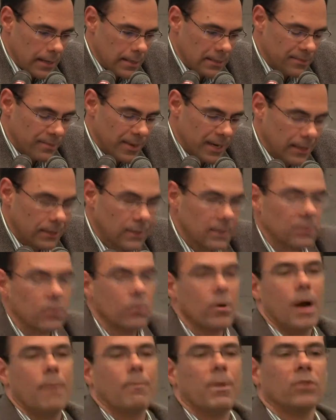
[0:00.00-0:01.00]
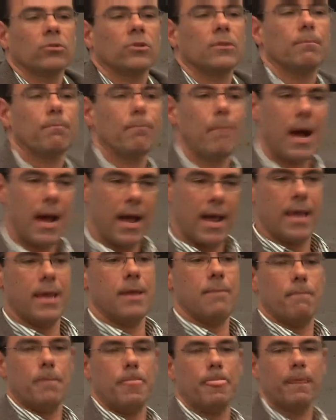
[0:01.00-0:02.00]
speak a little about my
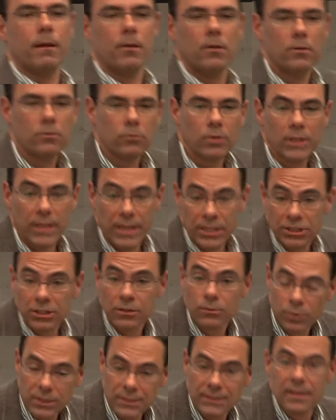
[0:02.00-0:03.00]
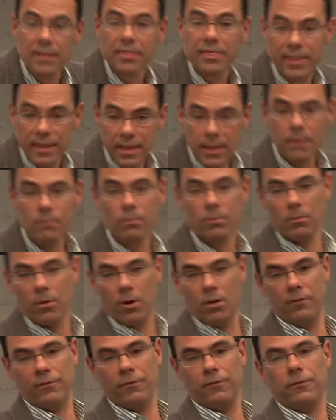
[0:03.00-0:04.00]
relation with the theme
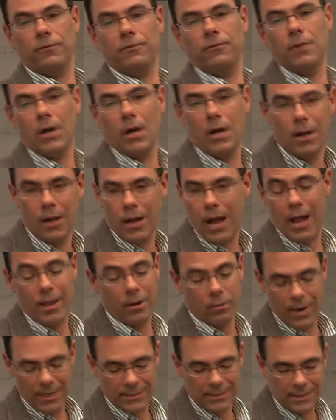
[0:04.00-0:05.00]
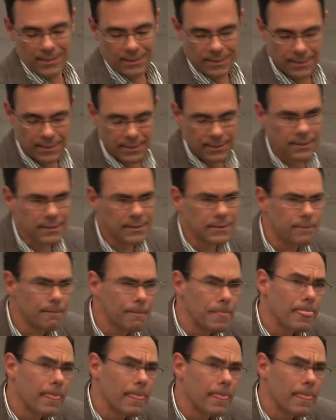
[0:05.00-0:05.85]
of ayahuasca studies.